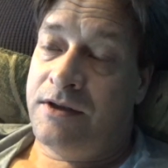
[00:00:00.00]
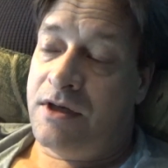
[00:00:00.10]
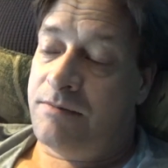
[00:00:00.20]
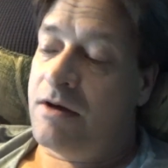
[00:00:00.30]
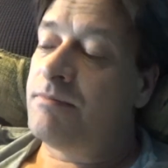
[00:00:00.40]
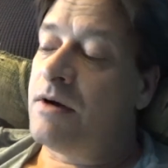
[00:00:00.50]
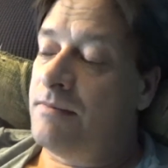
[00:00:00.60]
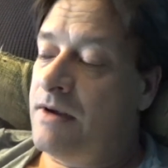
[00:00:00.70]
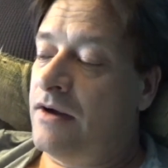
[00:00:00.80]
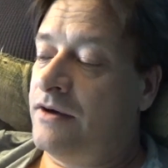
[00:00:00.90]
I might
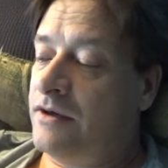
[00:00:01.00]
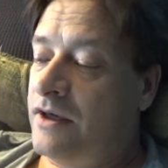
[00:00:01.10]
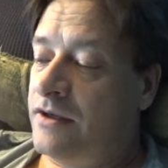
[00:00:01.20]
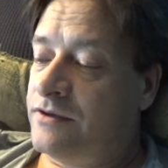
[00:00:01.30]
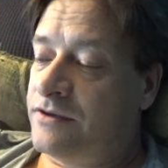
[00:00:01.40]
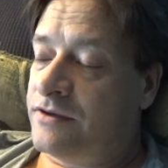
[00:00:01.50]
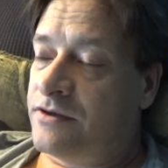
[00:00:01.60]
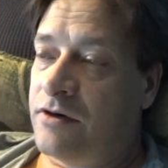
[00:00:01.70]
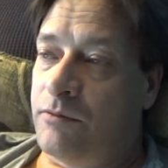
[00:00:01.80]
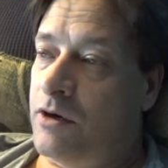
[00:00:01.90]
pop out here again and just
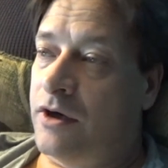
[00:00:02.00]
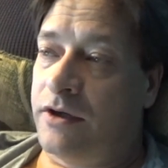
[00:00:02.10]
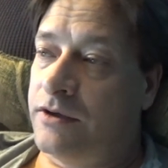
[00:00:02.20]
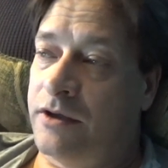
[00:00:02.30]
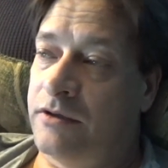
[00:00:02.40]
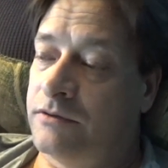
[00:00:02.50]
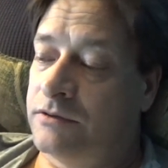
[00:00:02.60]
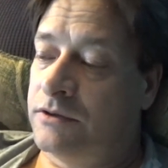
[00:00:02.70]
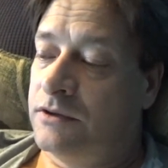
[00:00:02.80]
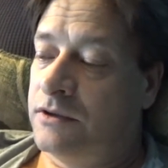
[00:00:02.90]
start working, you know?
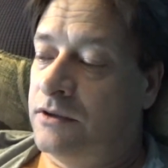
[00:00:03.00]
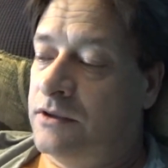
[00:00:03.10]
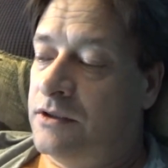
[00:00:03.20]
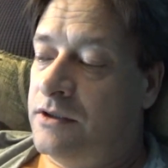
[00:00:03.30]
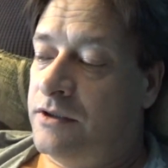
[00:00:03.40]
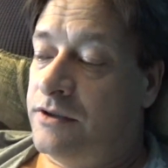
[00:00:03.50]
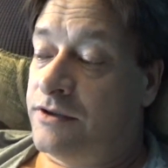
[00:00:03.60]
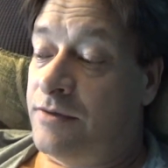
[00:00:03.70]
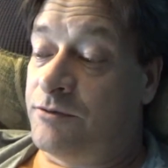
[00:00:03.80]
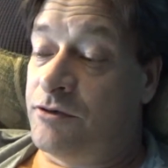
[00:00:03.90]

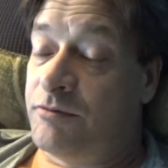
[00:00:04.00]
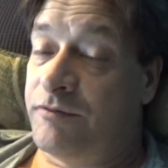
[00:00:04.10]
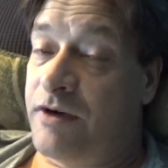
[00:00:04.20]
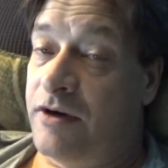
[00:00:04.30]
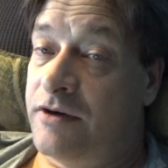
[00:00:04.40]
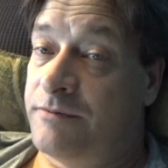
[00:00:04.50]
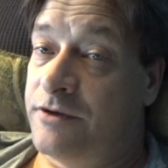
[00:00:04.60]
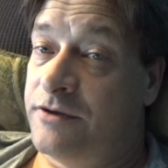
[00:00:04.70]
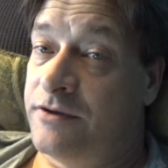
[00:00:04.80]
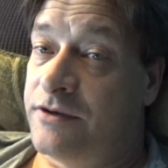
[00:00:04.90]
Because I'm super fired up to
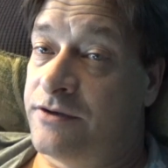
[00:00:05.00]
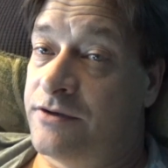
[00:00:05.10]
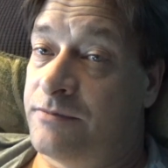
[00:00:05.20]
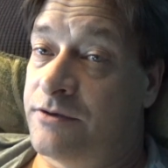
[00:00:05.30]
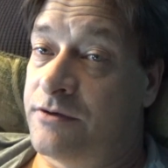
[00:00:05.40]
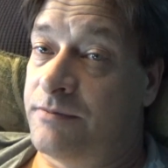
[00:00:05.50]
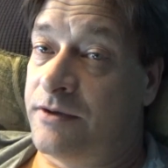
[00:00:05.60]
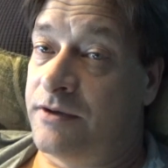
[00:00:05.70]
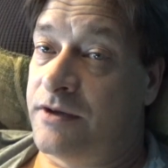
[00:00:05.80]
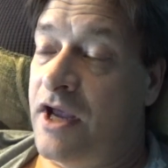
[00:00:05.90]
do this, super
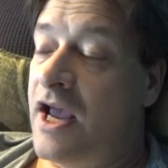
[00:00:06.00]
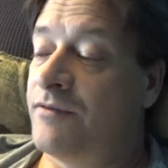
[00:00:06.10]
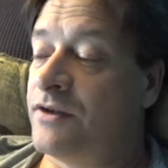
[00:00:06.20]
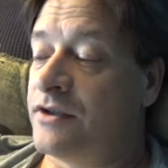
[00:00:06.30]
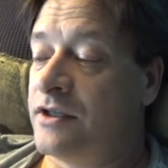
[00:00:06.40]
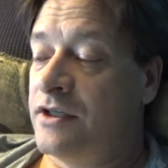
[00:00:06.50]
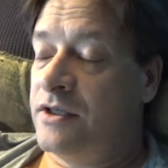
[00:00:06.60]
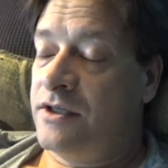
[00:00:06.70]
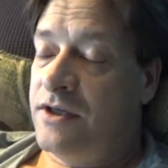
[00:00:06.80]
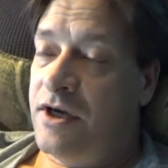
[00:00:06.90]
trippy. I haven't
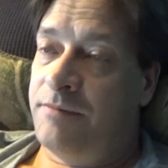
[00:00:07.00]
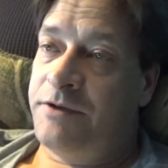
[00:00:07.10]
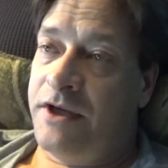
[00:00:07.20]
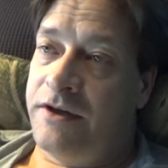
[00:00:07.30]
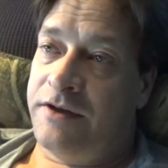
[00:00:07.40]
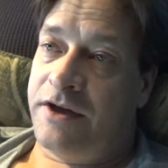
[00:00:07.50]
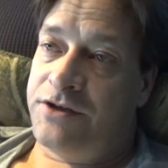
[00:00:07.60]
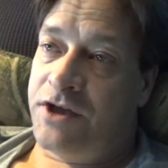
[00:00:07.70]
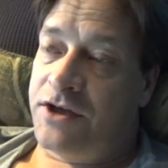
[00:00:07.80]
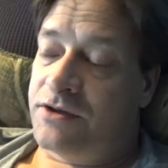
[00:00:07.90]
updated the
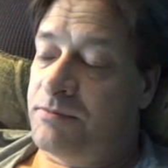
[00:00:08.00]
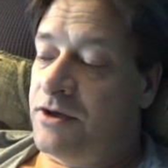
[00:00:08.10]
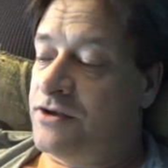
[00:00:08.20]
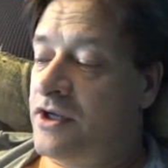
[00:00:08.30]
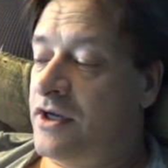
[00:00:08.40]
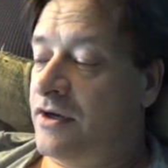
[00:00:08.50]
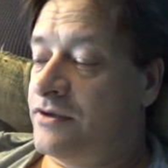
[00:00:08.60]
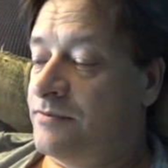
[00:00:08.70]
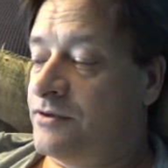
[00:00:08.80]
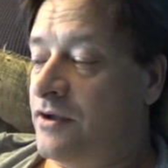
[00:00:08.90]
education page yet
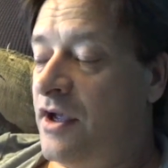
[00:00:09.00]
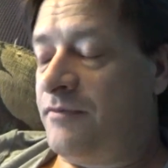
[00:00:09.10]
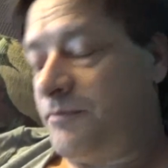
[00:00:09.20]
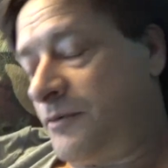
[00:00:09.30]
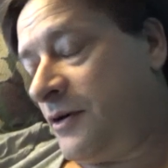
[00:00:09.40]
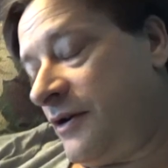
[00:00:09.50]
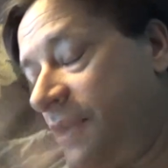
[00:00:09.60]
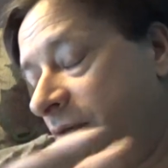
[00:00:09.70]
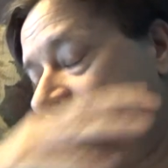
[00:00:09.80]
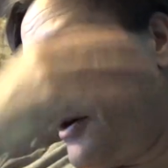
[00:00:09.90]
because I'm still, I broke
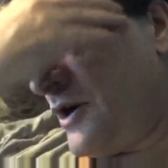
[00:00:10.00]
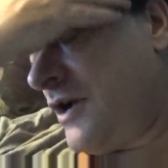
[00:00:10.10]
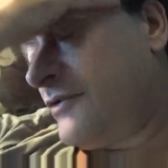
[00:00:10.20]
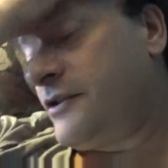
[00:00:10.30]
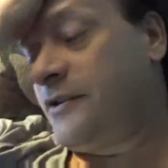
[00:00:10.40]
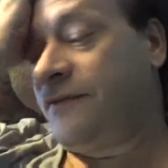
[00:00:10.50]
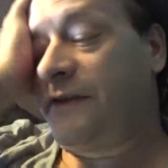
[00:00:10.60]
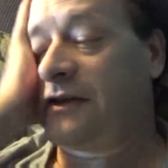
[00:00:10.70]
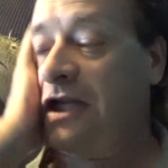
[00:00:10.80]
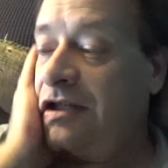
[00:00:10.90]
that part out to
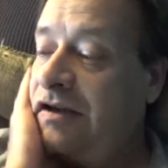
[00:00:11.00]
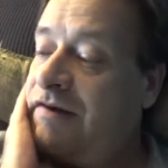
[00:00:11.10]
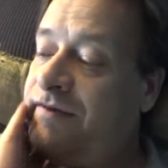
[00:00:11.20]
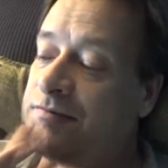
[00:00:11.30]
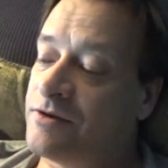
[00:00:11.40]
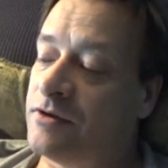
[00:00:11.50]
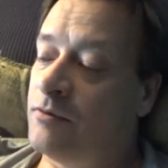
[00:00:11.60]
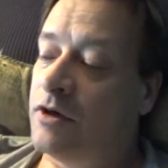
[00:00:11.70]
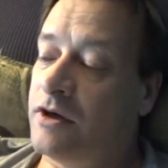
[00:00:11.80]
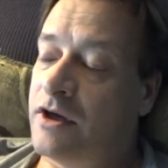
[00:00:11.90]
fix that stuff, and I'm still
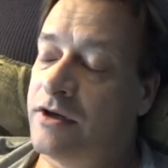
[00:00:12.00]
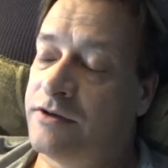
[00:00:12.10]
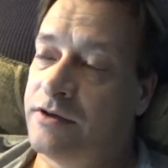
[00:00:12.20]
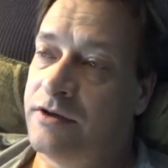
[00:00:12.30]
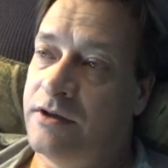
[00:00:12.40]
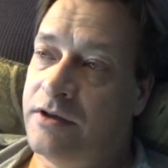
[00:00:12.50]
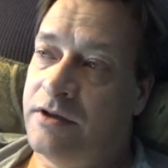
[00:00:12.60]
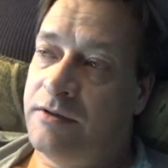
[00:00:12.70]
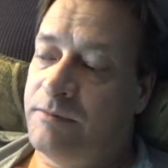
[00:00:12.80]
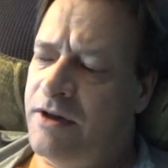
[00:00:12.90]
working on it.
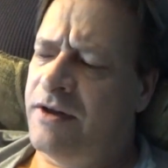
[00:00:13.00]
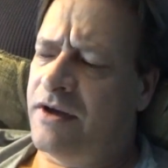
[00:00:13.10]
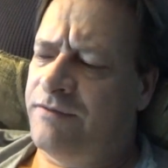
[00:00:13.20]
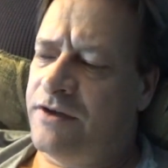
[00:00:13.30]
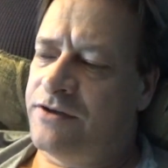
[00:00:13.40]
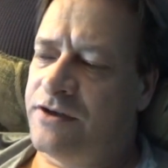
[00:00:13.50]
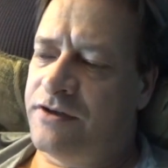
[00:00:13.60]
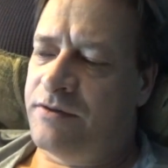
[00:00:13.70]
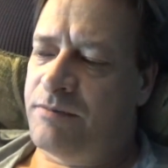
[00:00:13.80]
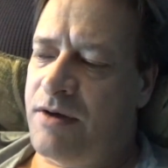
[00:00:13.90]
But I think I finished it
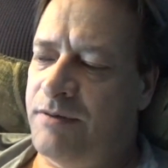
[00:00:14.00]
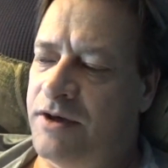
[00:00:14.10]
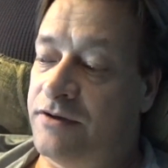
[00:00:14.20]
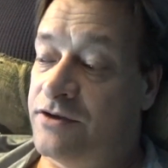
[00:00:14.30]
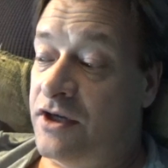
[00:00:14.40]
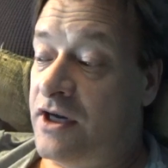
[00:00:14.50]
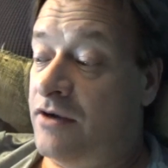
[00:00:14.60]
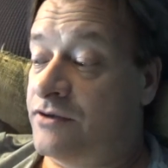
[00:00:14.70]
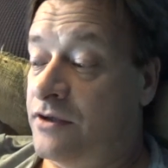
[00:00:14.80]
and then pop it in and check it out.